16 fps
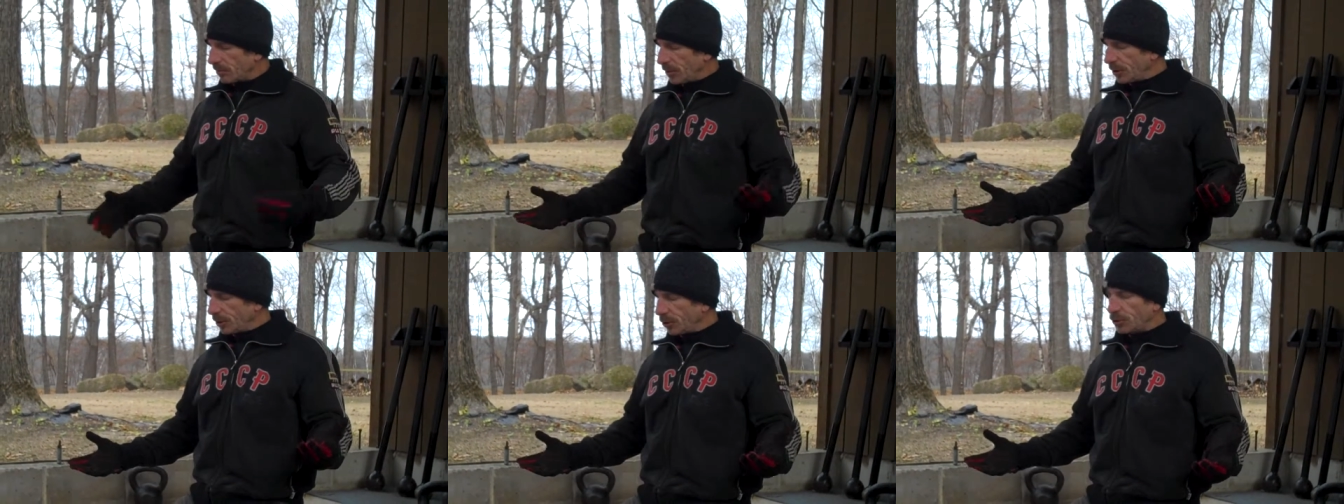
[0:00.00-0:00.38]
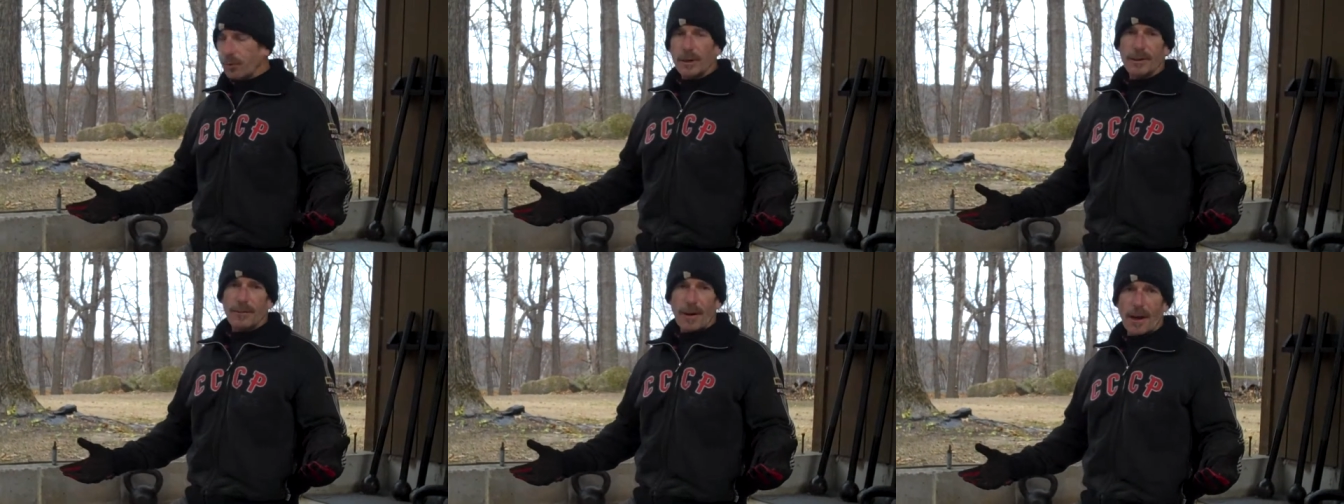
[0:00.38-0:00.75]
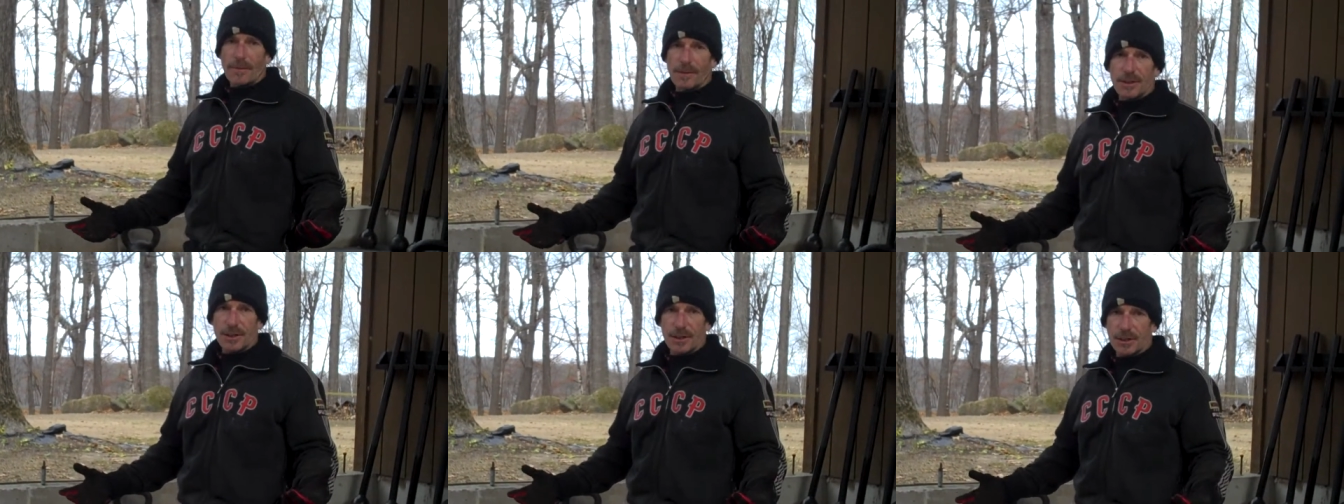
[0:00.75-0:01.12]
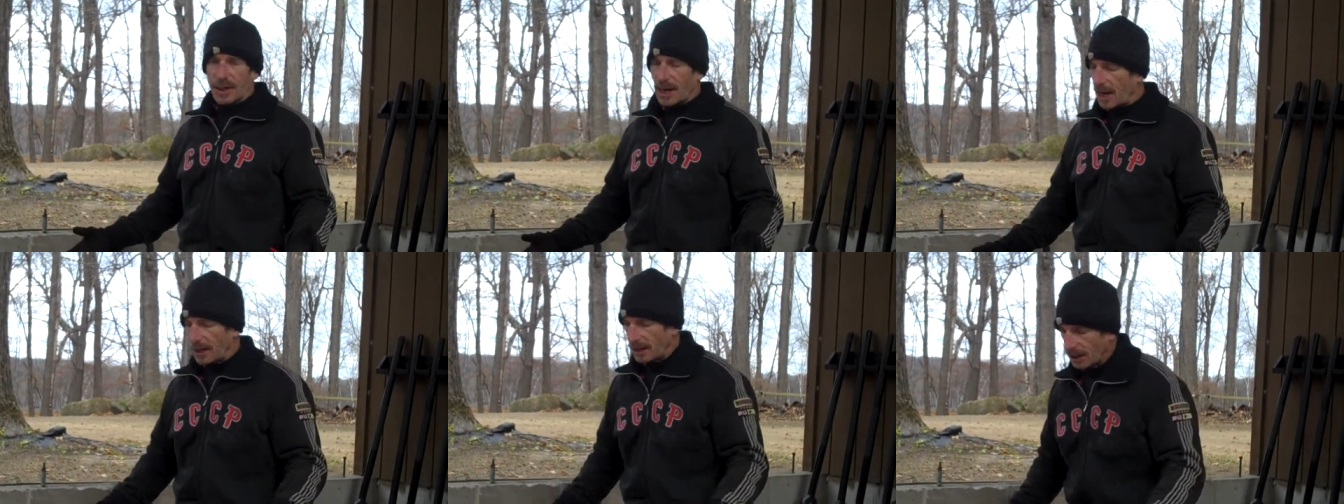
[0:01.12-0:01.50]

you do 25 of these a day.